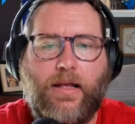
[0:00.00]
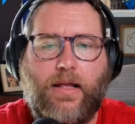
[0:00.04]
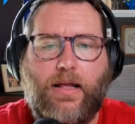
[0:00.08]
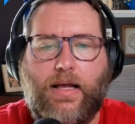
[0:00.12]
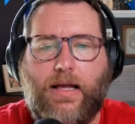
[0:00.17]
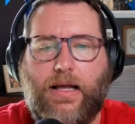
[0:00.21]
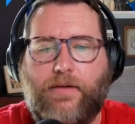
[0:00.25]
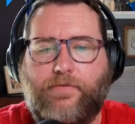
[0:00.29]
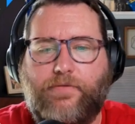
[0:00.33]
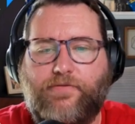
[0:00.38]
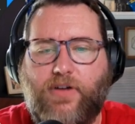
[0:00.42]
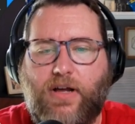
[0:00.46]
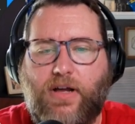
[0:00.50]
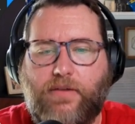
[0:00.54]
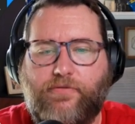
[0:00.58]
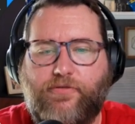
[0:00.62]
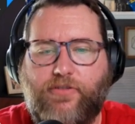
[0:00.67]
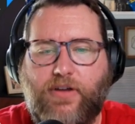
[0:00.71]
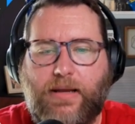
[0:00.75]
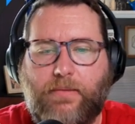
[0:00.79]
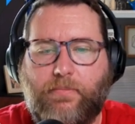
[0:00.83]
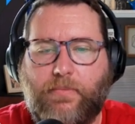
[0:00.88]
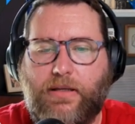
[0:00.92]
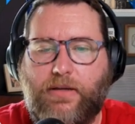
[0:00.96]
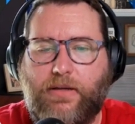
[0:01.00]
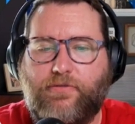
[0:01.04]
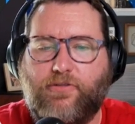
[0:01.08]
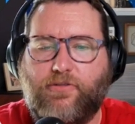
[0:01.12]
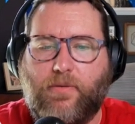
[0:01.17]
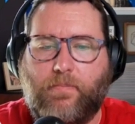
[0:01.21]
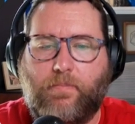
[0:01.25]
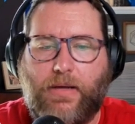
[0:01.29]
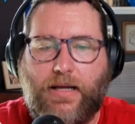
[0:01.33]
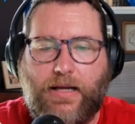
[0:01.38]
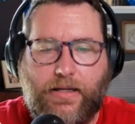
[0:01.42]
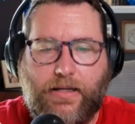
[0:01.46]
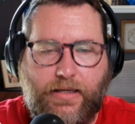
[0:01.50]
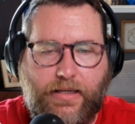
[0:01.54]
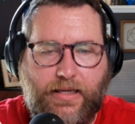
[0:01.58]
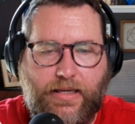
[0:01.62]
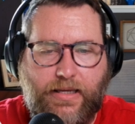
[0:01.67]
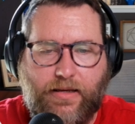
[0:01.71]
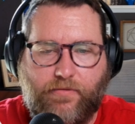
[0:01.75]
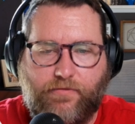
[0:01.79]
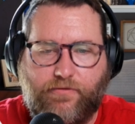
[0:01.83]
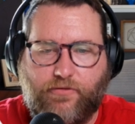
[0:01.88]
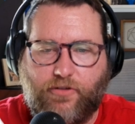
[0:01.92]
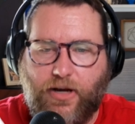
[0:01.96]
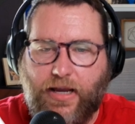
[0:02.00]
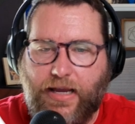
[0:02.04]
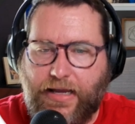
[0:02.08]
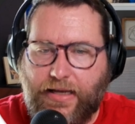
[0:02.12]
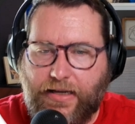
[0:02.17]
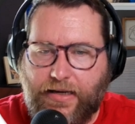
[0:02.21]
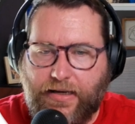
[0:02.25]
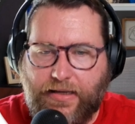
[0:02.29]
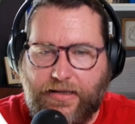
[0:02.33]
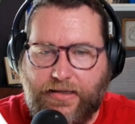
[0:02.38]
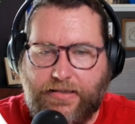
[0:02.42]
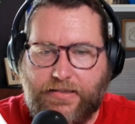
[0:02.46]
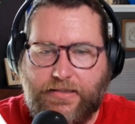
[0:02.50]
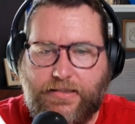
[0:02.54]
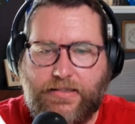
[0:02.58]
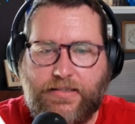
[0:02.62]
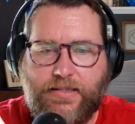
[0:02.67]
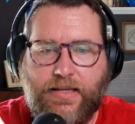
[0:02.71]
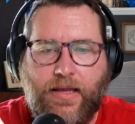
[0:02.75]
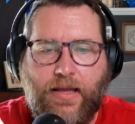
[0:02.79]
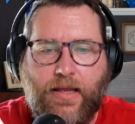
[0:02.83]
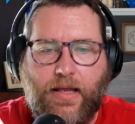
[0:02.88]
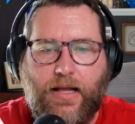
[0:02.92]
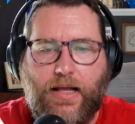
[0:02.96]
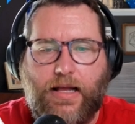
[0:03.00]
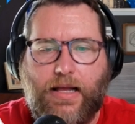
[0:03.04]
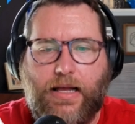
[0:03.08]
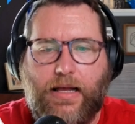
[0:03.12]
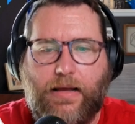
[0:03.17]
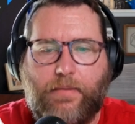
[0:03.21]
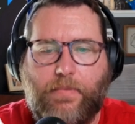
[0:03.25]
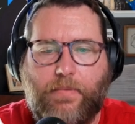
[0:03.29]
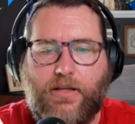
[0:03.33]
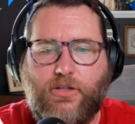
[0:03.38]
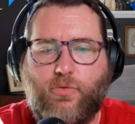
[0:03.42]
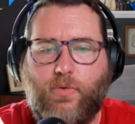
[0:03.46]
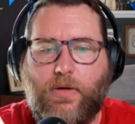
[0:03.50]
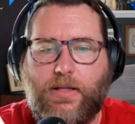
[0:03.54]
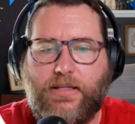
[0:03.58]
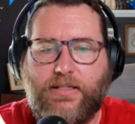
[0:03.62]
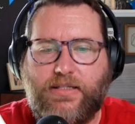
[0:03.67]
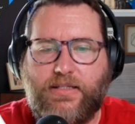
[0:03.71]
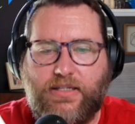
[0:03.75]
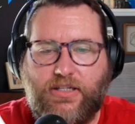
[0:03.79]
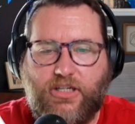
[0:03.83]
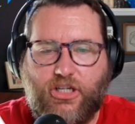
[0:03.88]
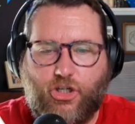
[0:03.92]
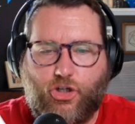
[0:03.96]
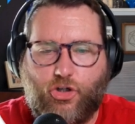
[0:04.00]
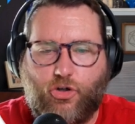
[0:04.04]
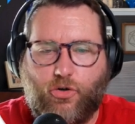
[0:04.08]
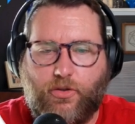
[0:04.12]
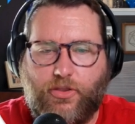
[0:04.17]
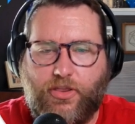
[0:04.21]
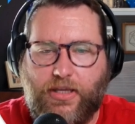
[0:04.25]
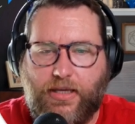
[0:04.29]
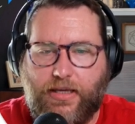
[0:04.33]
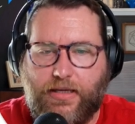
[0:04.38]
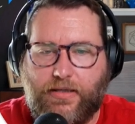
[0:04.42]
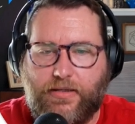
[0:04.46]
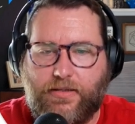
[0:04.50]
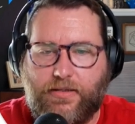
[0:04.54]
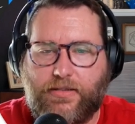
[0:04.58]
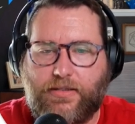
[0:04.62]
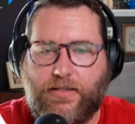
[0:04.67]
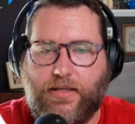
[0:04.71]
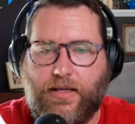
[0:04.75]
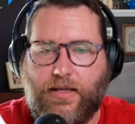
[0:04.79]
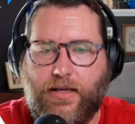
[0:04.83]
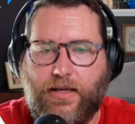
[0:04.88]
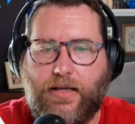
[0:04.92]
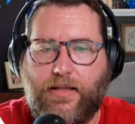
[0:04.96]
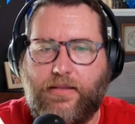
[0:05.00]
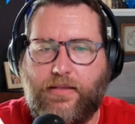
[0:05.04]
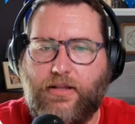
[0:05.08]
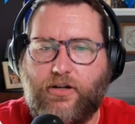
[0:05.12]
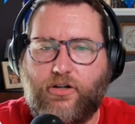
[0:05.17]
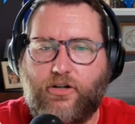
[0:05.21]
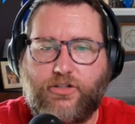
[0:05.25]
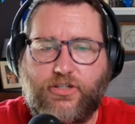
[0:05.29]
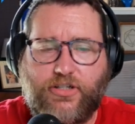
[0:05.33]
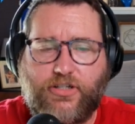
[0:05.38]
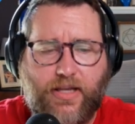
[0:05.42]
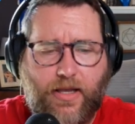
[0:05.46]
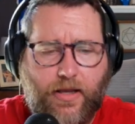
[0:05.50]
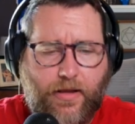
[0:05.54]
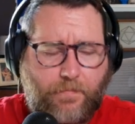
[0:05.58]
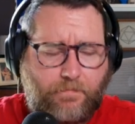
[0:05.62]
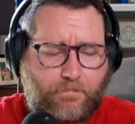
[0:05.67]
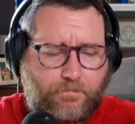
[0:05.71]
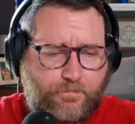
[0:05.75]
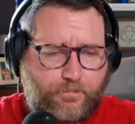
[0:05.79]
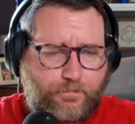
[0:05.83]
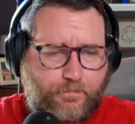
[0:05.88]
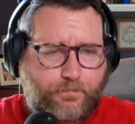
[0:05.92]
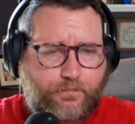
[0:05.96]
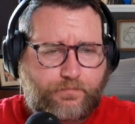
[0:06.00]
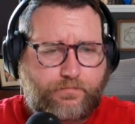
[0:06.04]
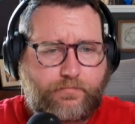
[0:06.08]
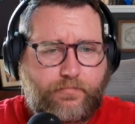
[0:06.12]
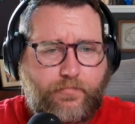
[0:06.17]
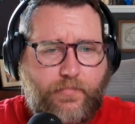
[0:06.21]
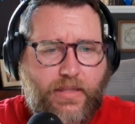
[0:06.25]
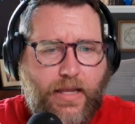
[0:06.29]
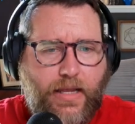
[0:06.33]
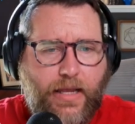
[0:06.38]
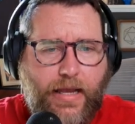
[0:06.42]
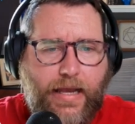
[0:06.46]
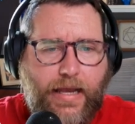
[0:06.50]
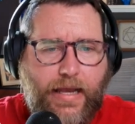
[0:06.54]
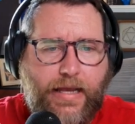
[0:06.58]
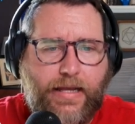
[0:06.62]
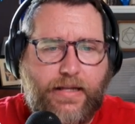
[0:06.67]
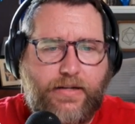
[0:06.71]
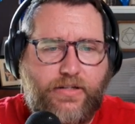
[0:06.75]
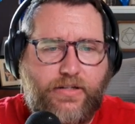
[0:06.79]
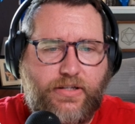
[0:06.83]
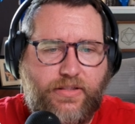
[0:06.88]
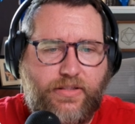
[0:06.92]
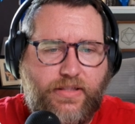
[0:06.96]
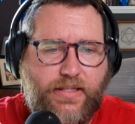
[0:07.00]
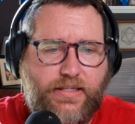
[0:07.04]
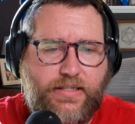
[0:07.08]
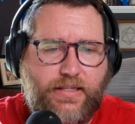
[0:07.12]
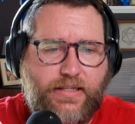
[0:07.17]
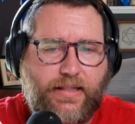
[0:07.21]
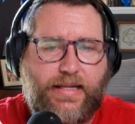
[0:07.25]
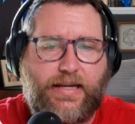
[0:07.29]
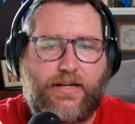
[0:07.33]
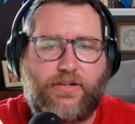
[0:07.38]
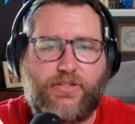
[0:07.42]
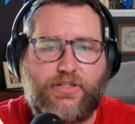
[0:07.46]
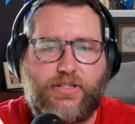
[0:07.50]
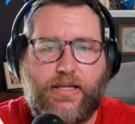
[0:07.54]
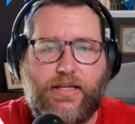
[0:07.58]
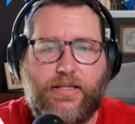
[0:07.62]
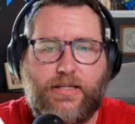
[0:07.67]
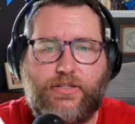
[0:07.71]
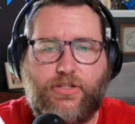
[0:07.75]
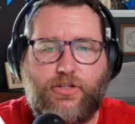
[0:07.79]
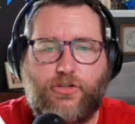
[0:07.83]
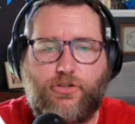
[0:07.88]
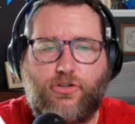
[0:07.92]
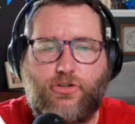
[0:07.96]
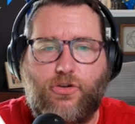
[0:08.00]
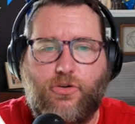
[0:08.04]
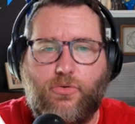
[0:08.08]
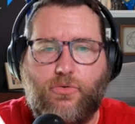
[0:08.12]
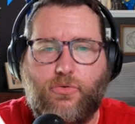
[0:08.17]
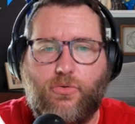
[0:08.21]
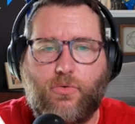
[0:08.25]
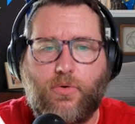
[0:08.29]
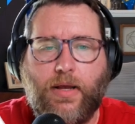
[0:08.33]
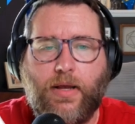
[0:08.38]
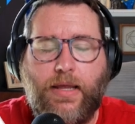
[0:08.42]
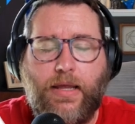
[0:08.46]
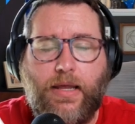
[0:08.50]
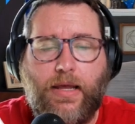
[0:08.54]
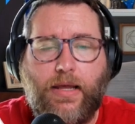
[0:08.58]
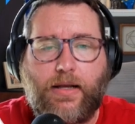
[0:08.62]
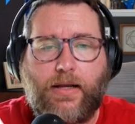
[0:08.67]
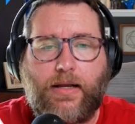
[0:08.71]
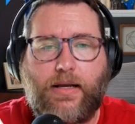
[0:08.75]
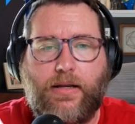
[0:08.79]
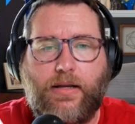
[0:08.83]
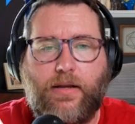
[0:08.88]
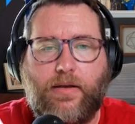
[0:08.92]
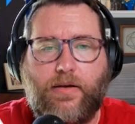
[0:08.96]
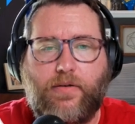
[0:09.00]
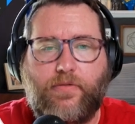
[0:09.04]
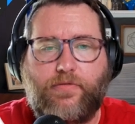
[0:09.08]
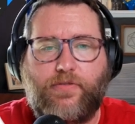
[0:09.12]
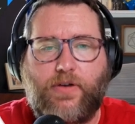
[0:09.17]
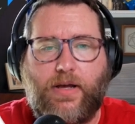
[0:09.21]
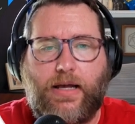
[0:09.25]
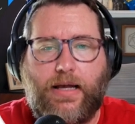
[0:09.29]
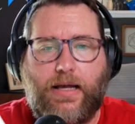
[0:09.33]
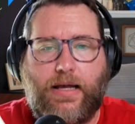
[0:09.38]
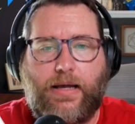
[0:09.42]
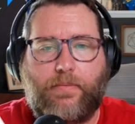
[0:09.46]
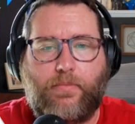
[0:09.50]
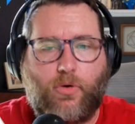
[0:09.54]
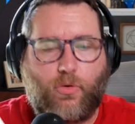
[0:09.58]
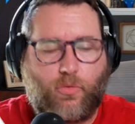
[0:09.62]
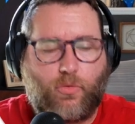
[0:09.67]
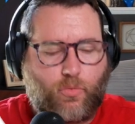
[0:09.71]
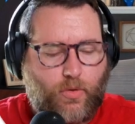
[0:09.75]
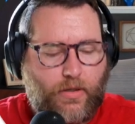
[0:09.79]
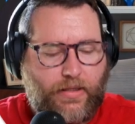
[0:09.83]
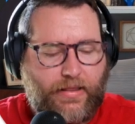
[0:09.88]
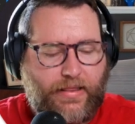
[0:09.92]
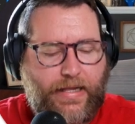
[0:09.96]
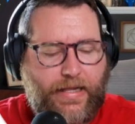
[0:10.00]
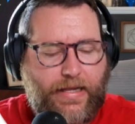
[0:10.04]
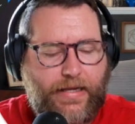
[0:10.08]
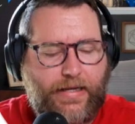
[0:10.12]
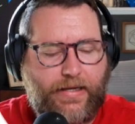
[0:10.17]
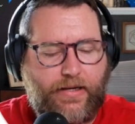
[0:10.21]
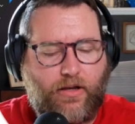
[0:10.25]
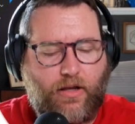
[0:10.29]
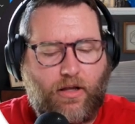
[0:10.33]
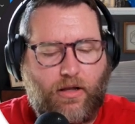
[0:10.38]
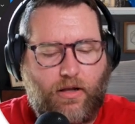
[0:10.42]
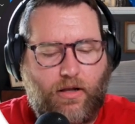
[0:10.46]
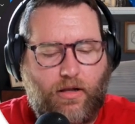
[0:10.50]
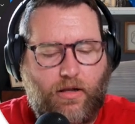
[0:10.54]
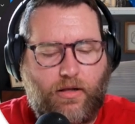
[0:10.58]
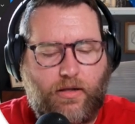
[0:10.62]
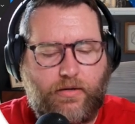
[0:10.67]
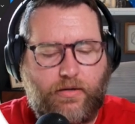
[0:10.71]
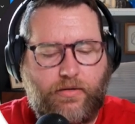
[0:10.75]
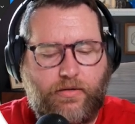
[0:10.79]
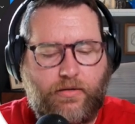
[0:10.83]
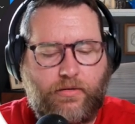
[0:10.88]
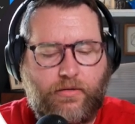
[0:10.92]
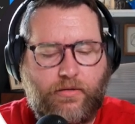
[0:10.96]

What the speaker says: font family for body and for headings, as well as additional things that are to come. And this allows us to kind of rely on